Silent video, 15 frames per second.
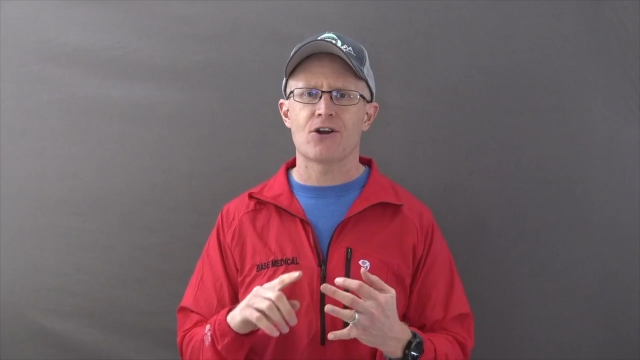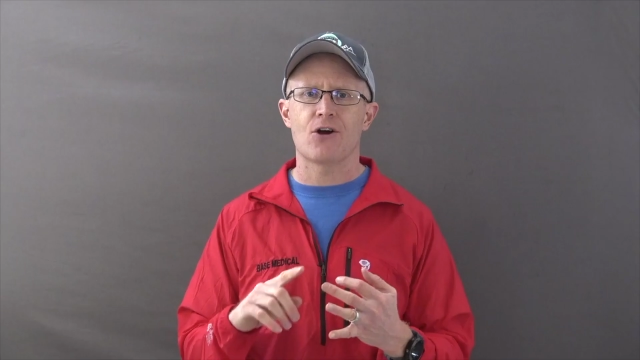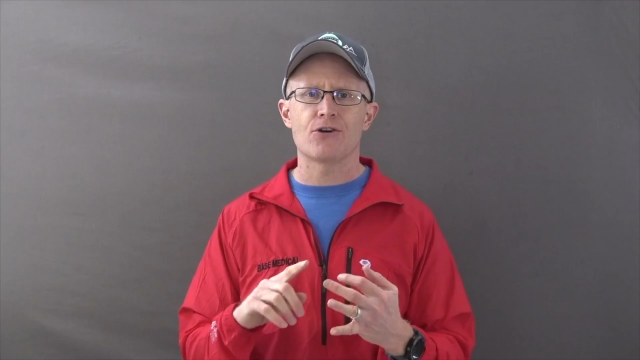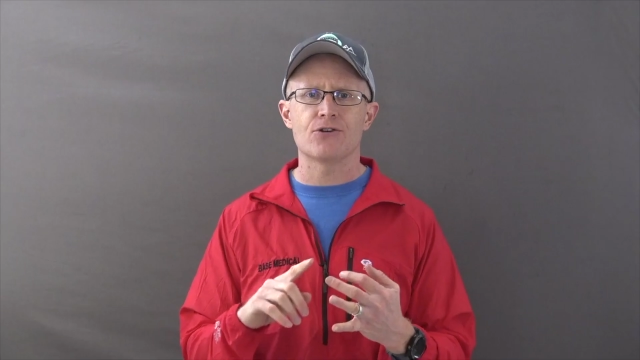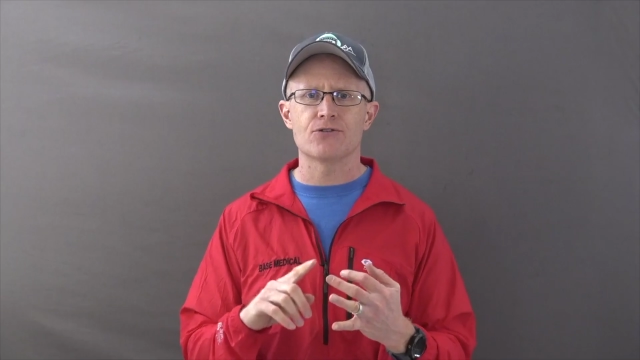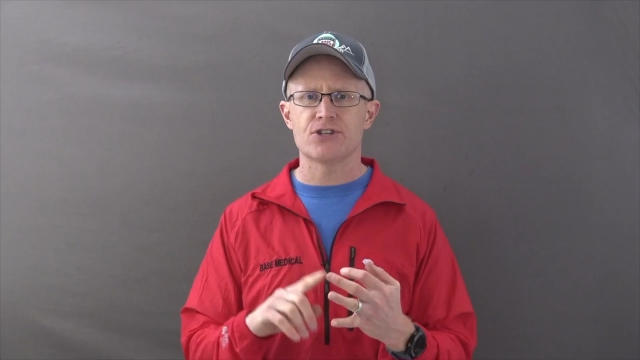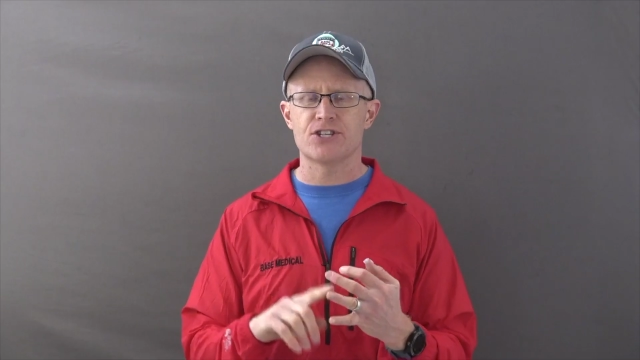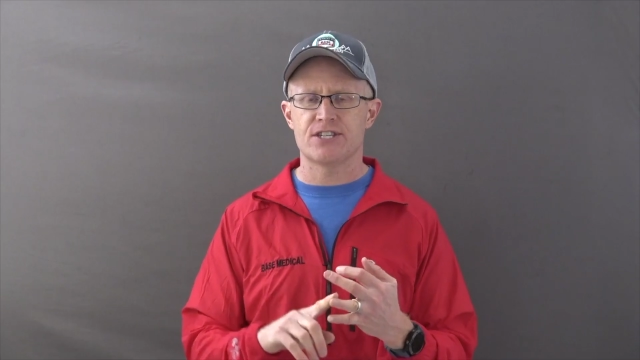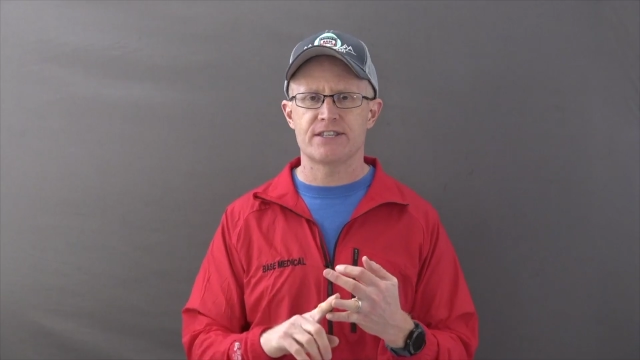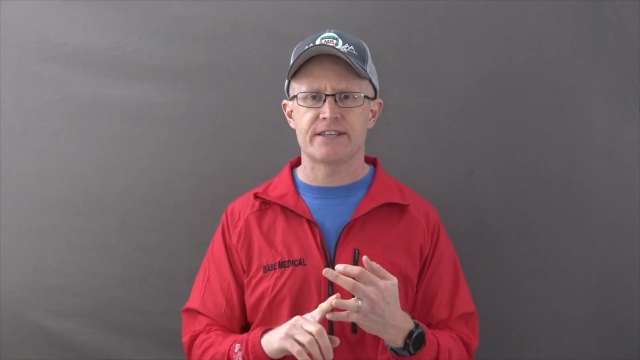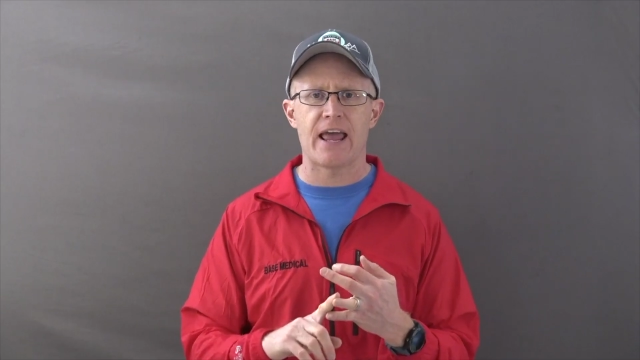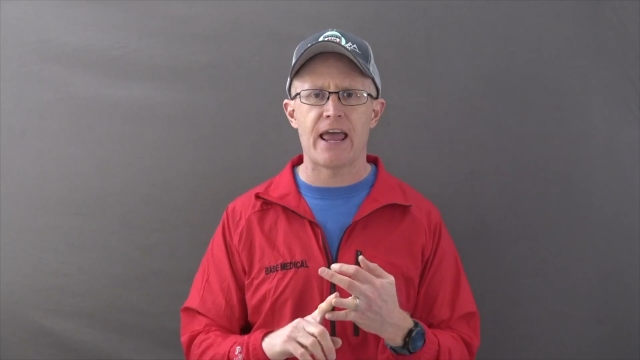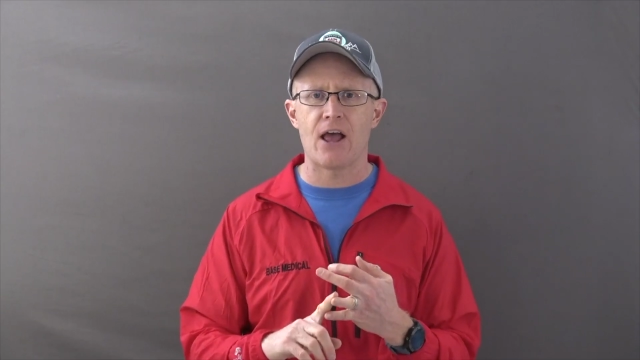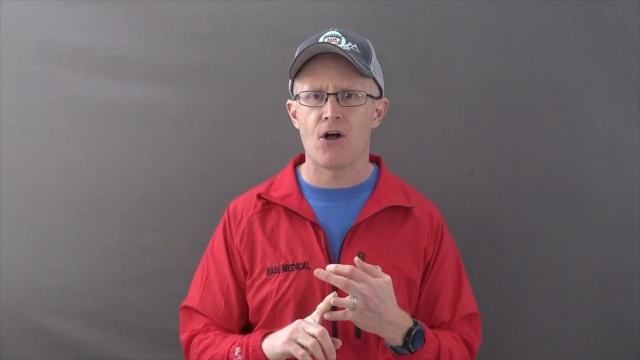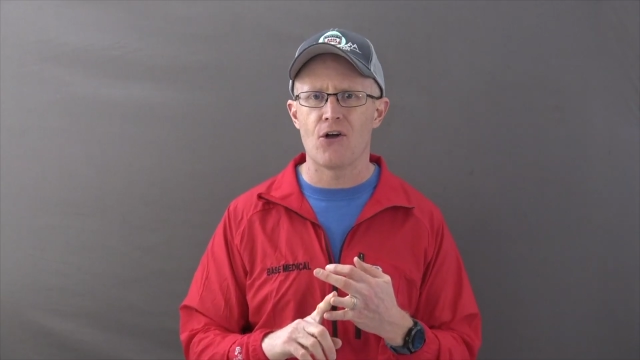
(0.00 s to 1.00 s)
all your
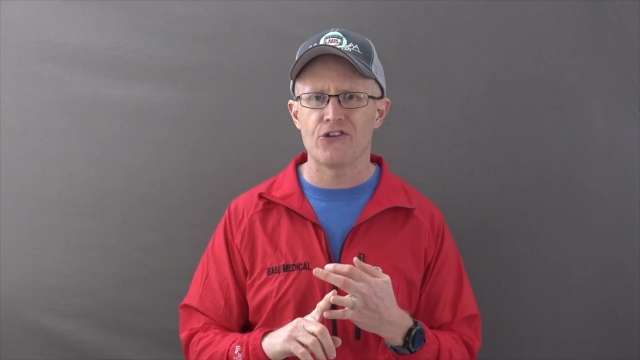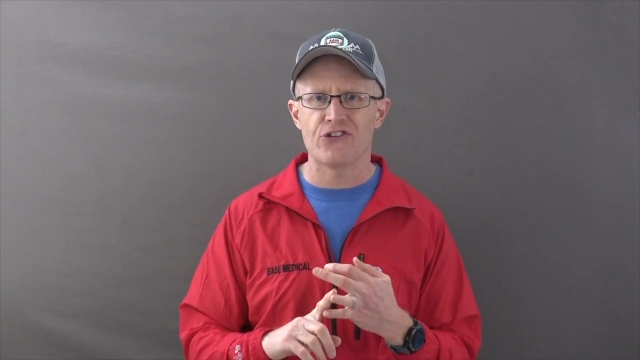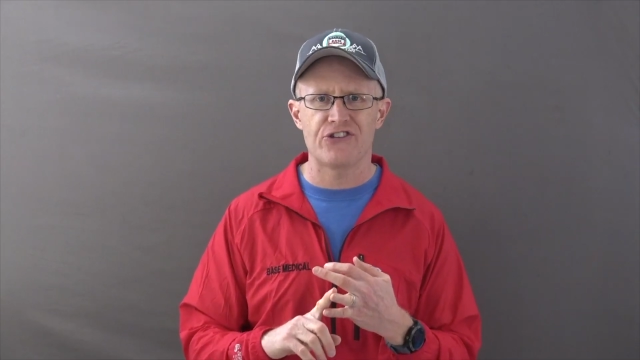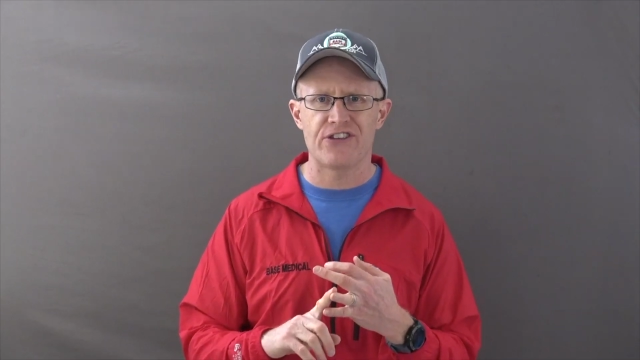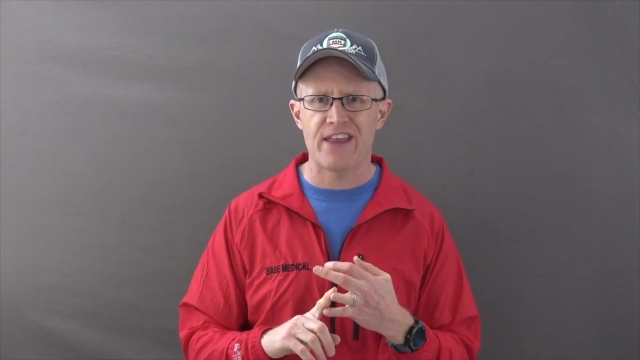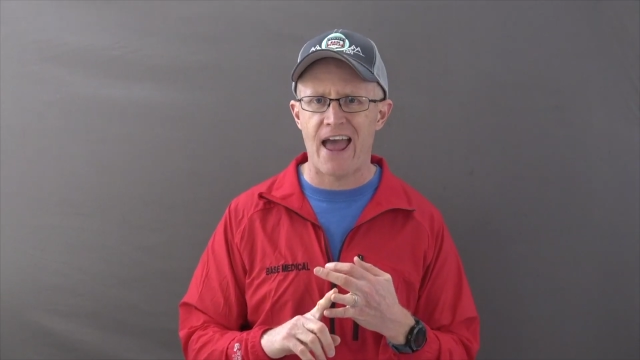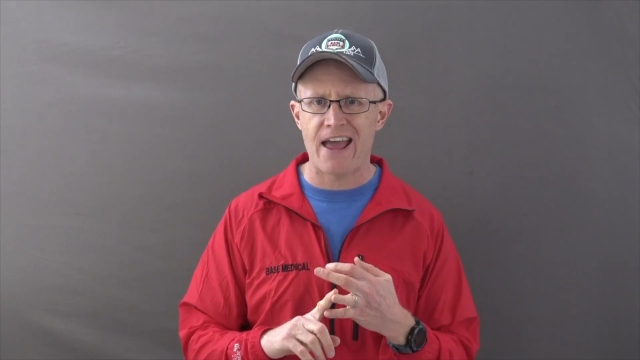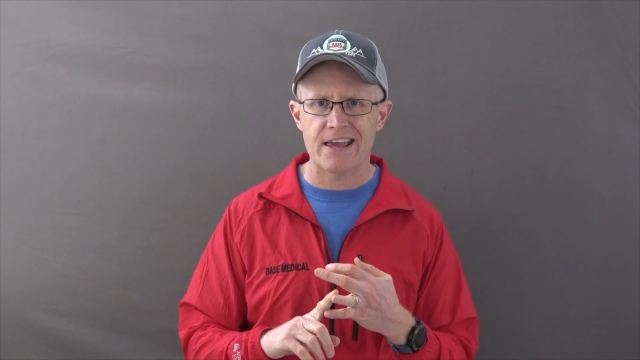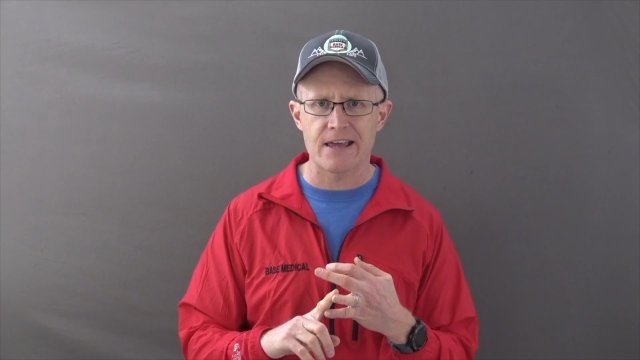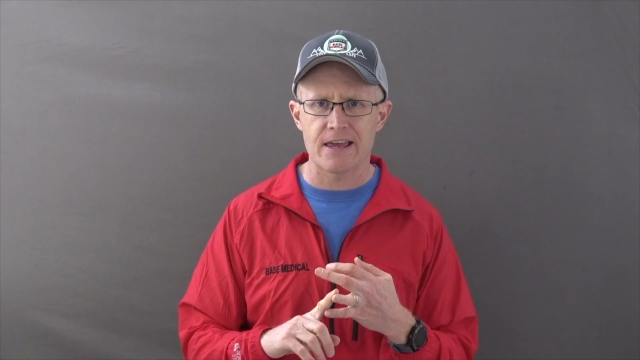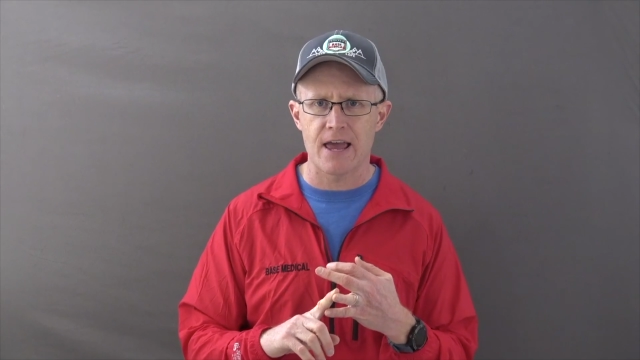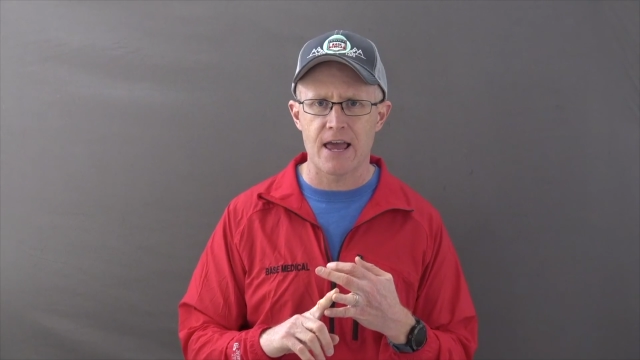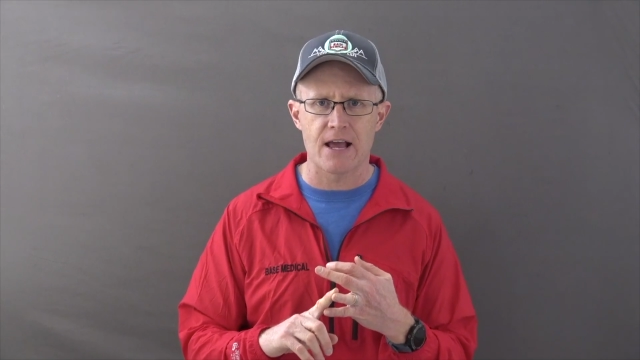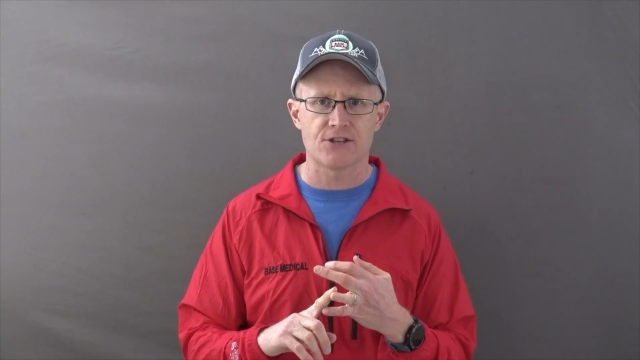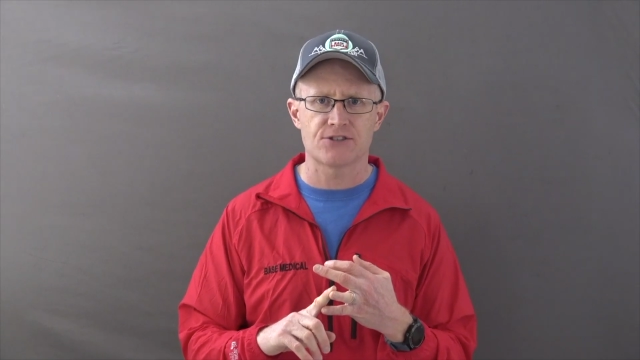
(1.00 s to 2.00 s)
stale snacky
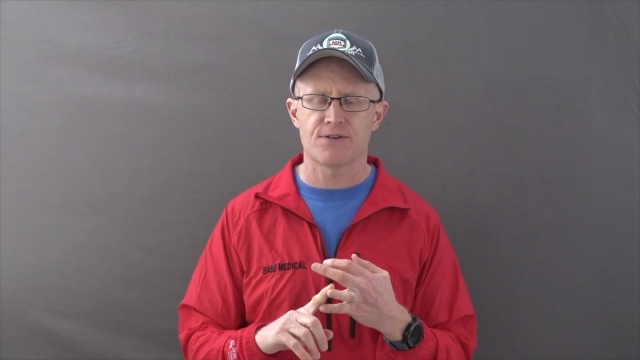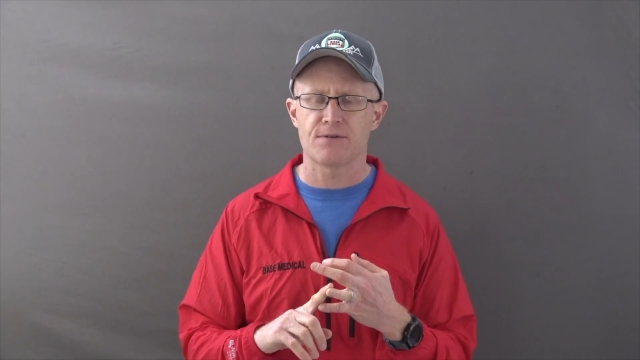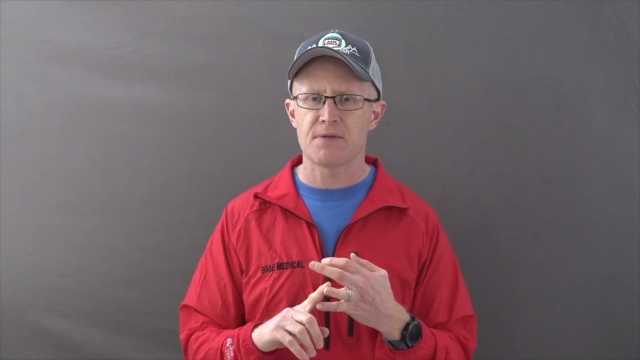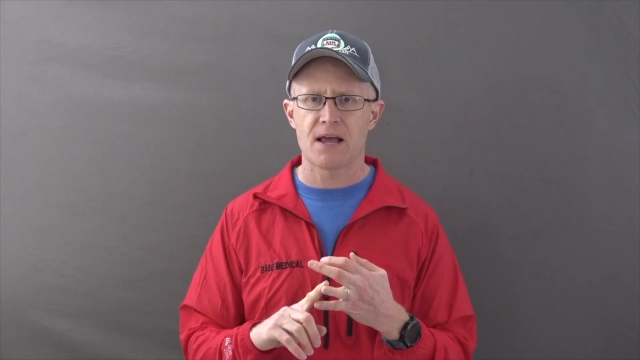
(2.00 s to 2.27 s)
cakes from